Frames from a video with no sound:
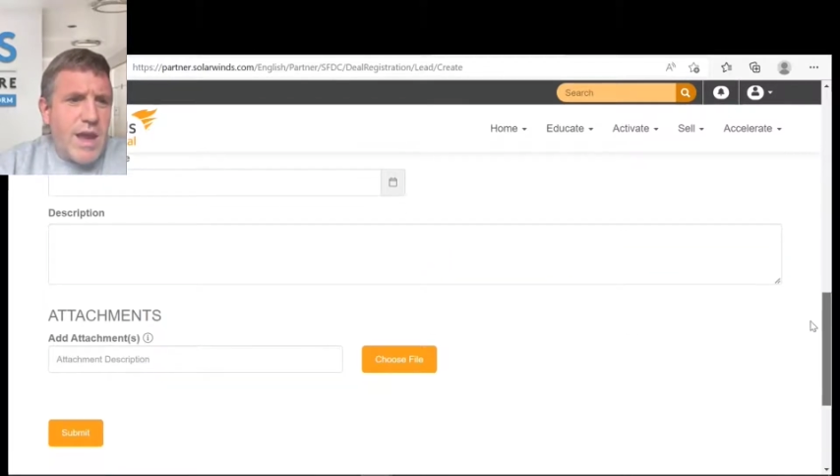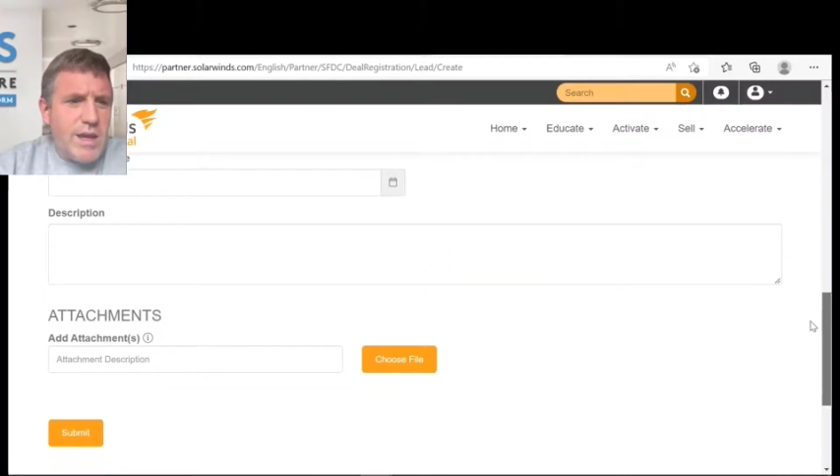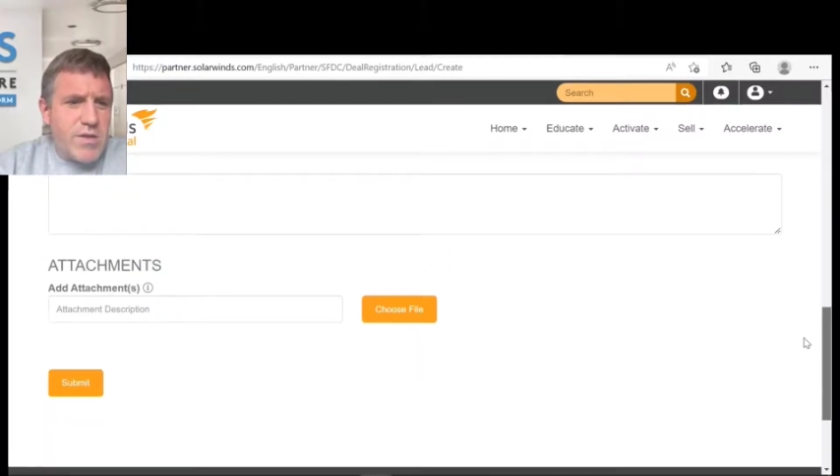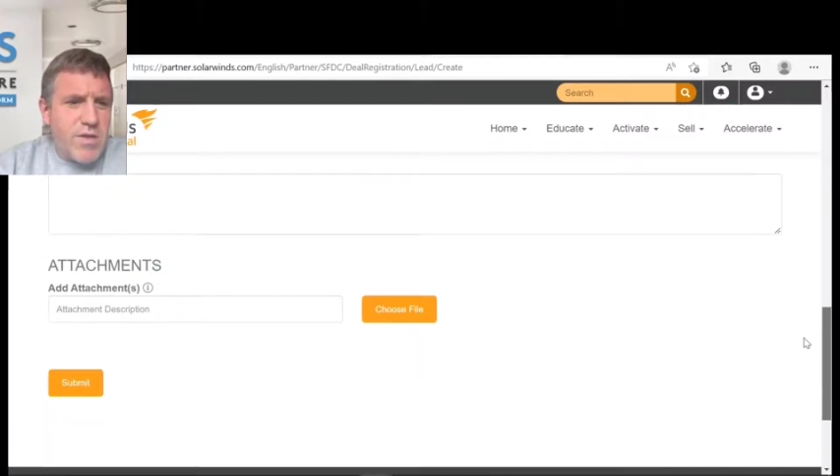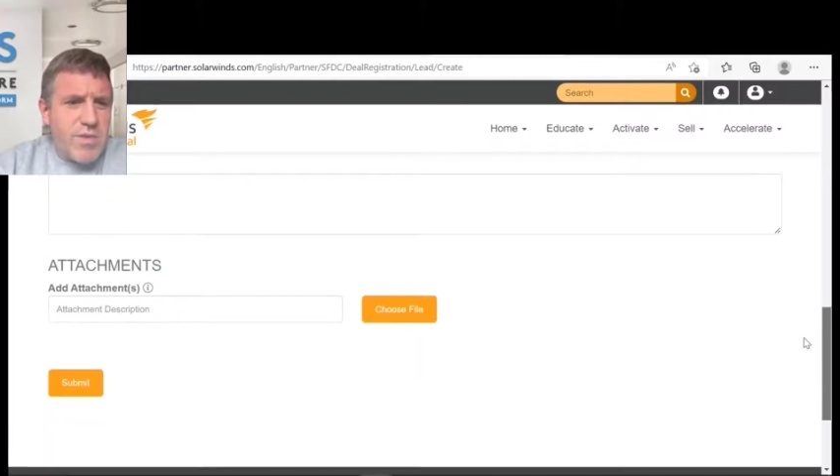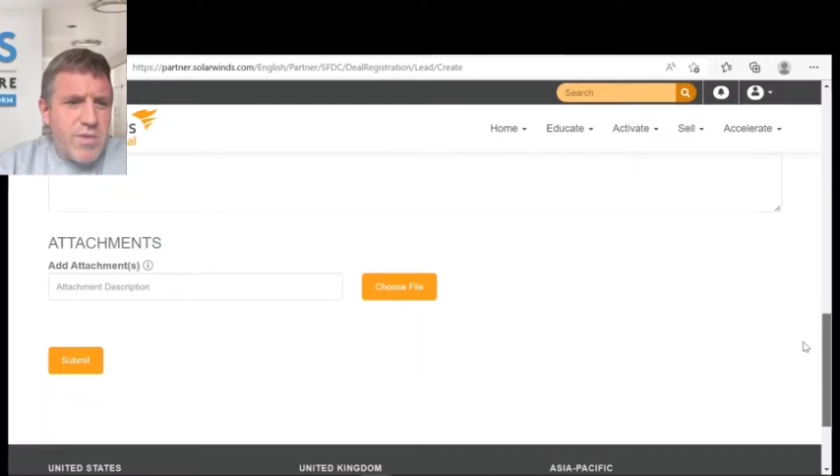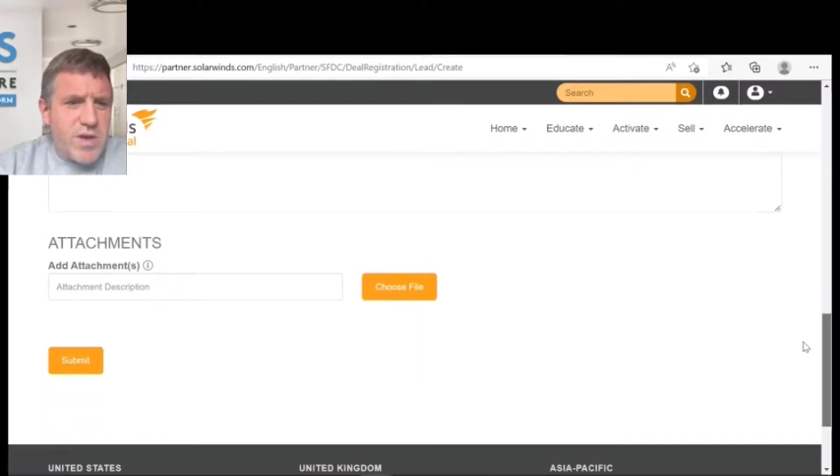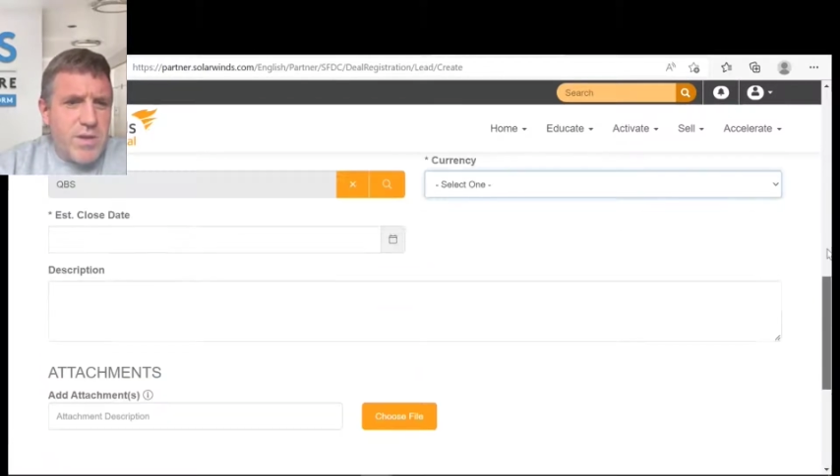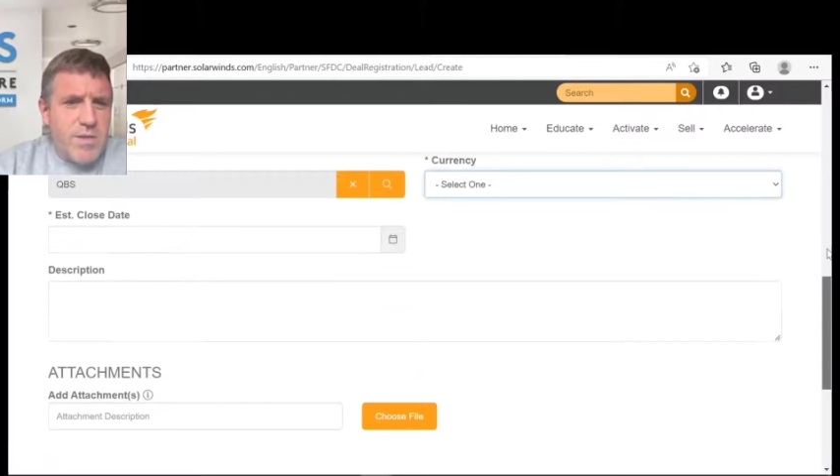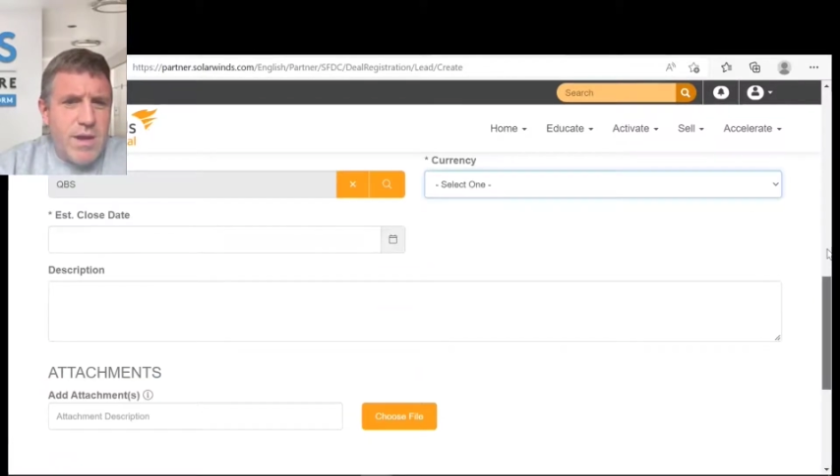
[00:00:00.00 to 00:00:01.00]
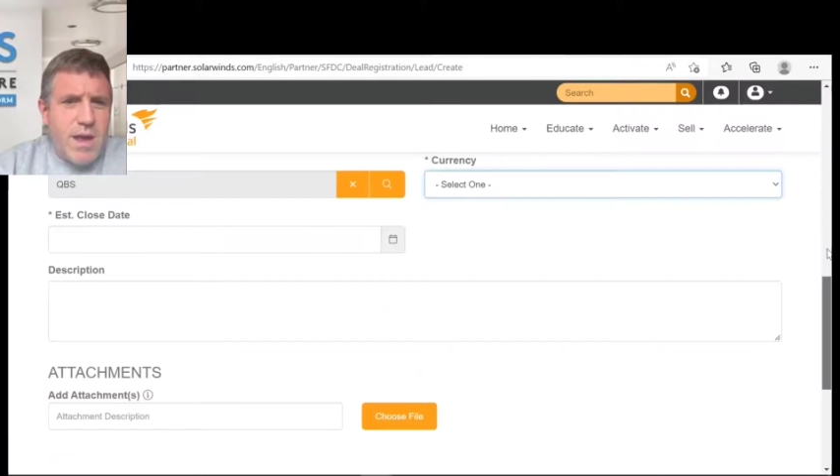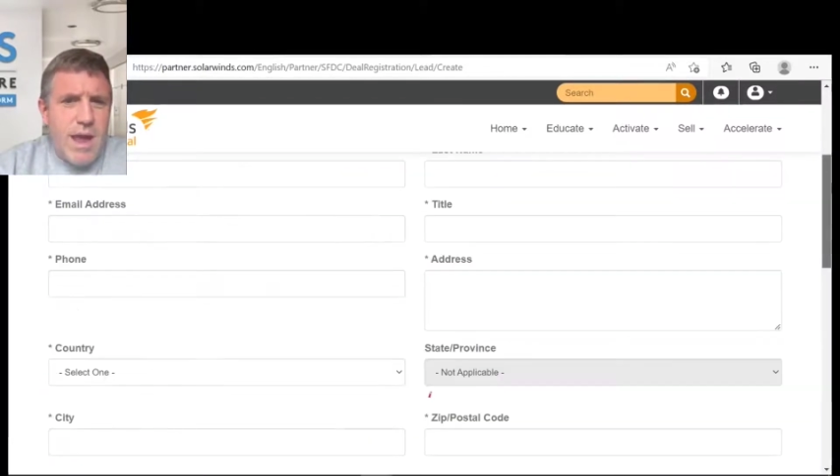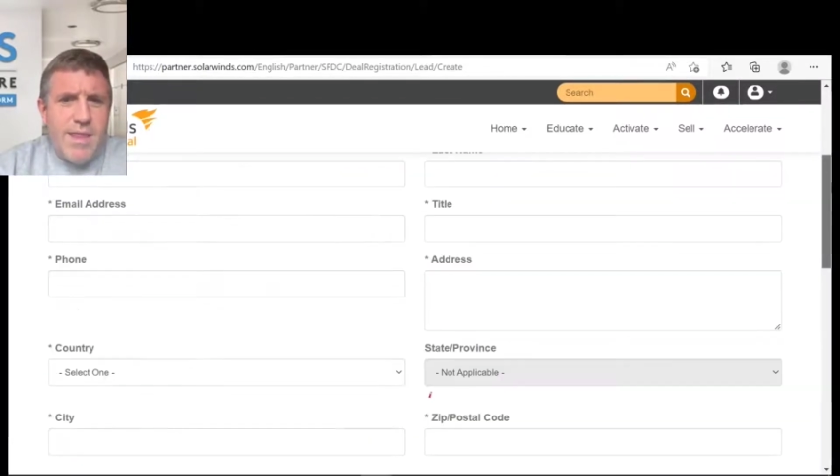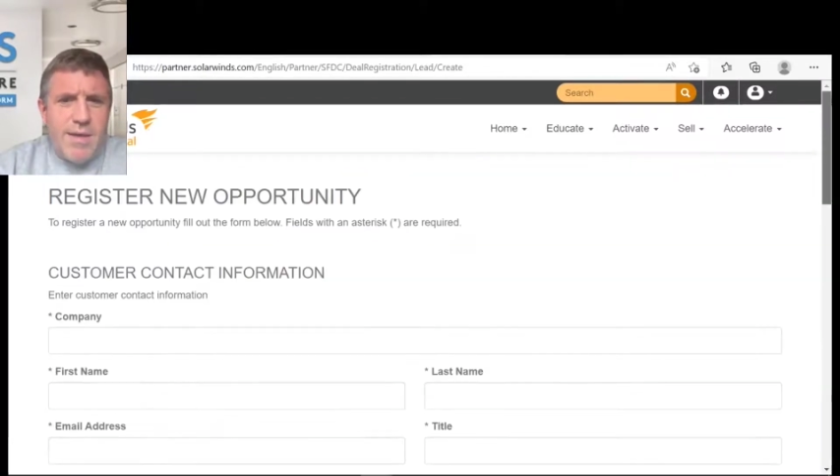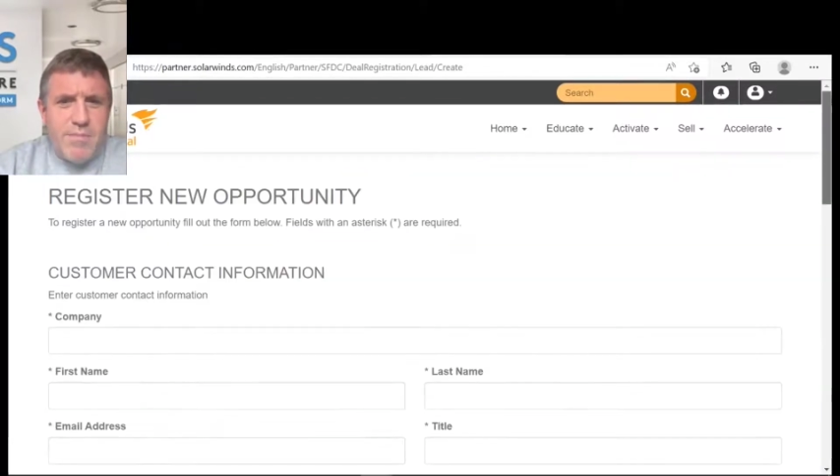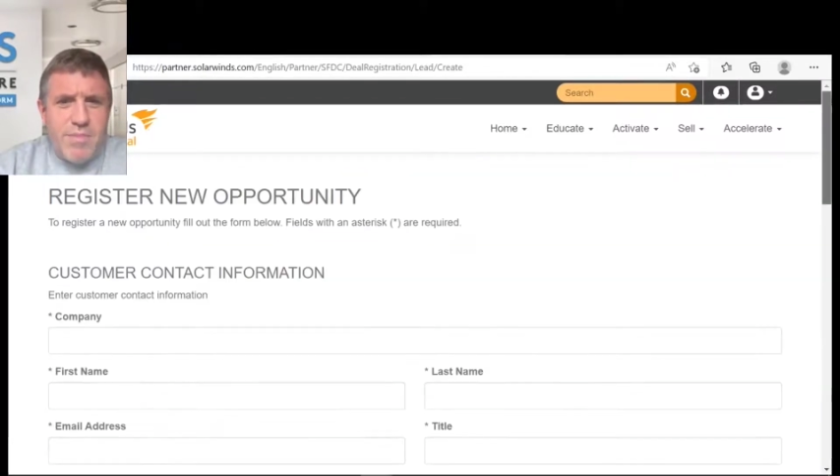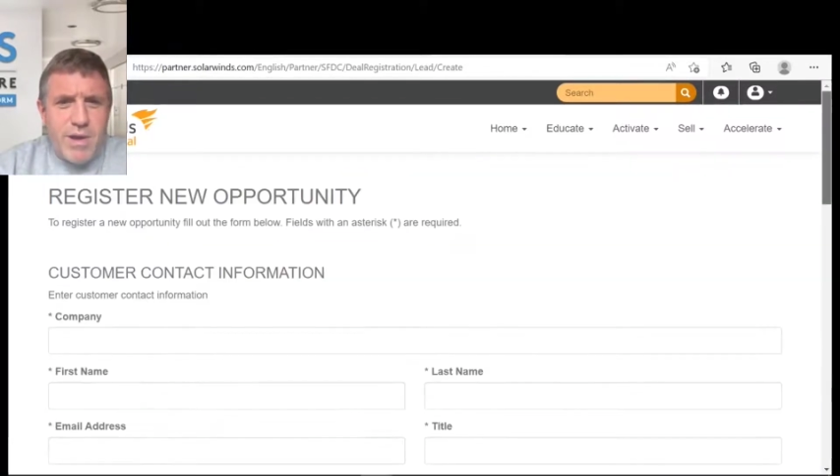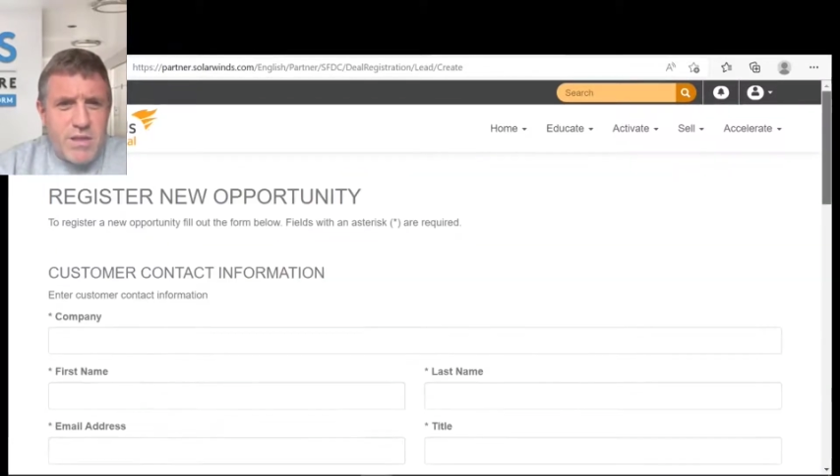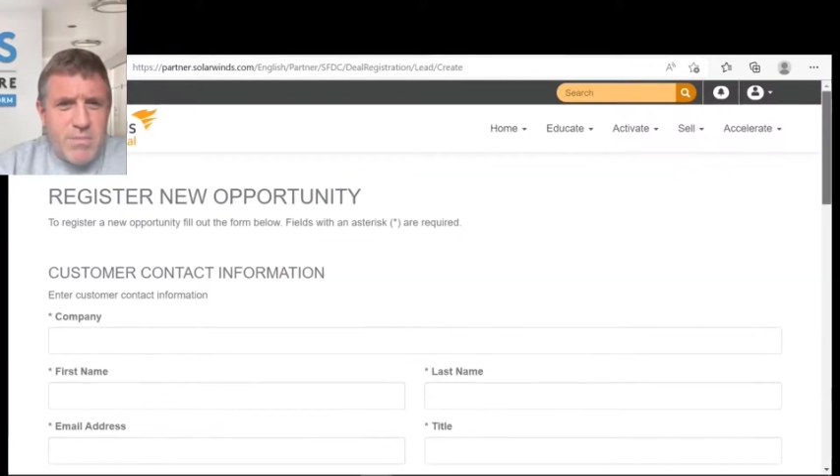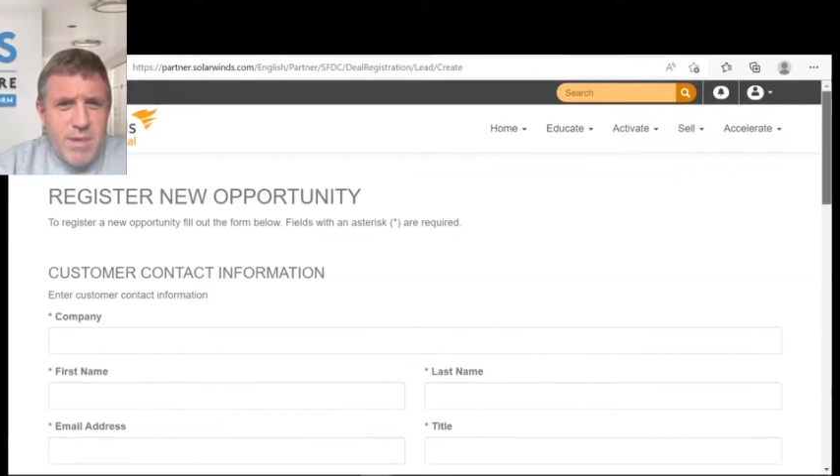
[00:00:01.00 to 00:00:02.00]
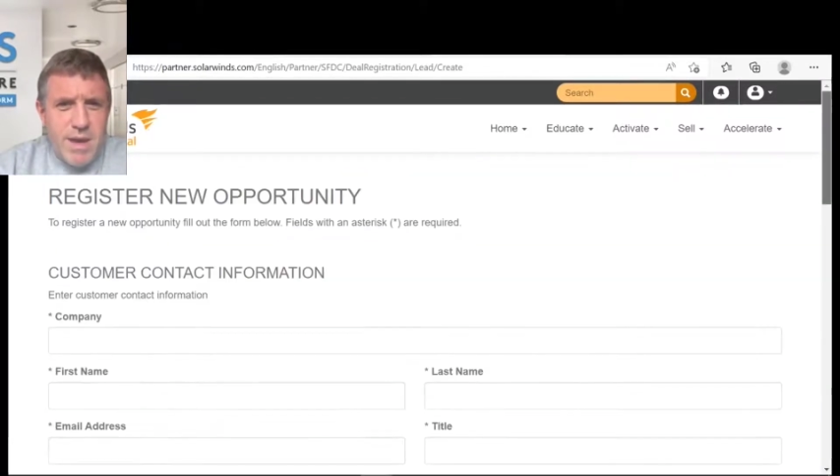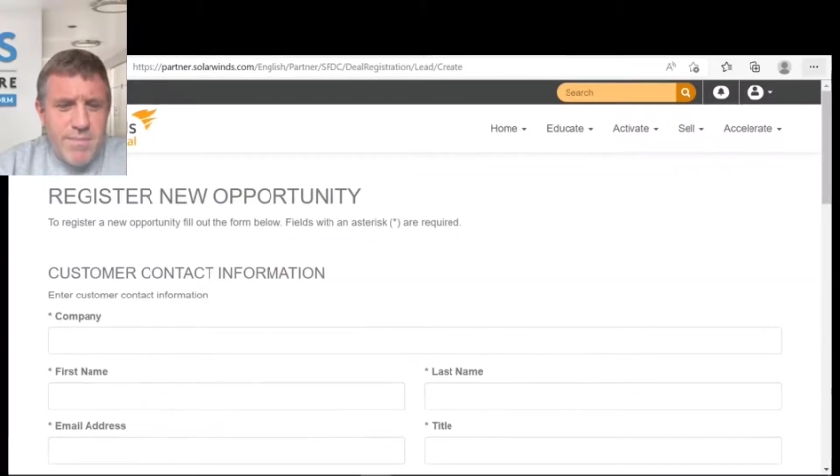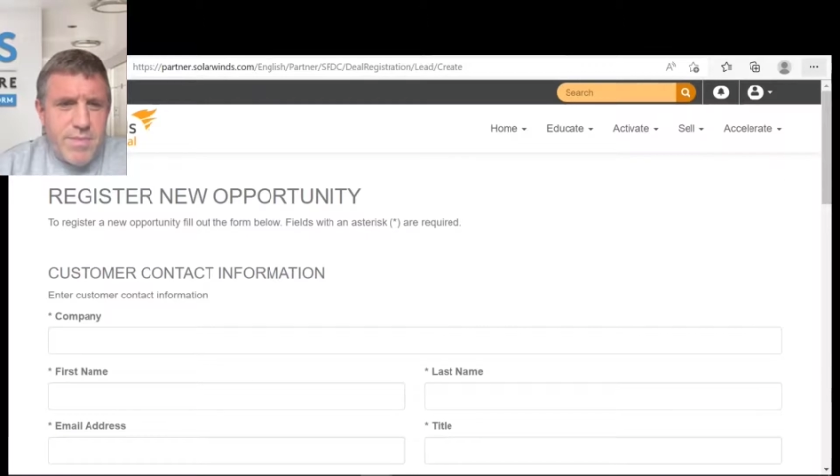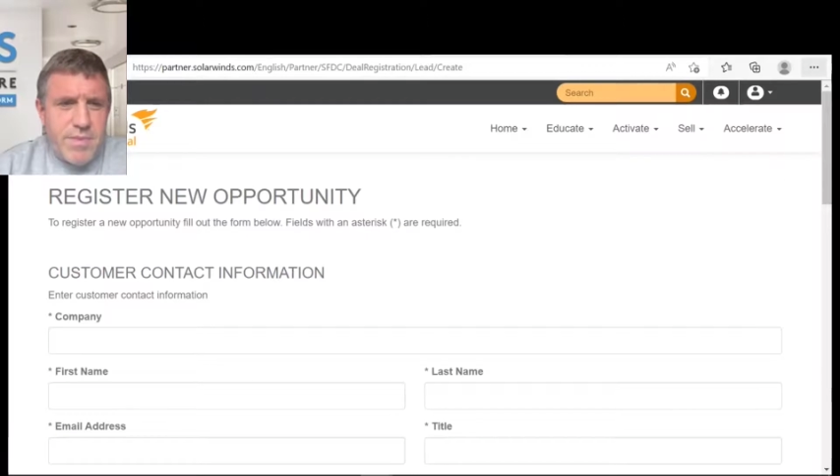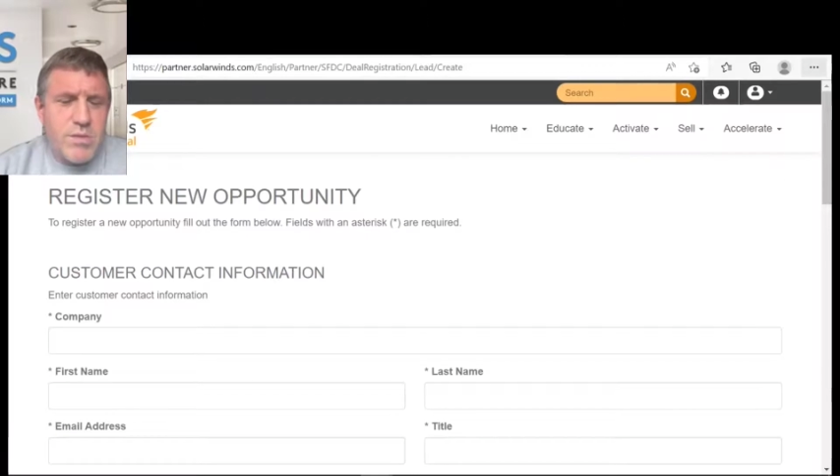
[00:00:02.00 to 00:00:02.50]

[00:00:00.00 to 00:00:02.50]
any description, and then press submit.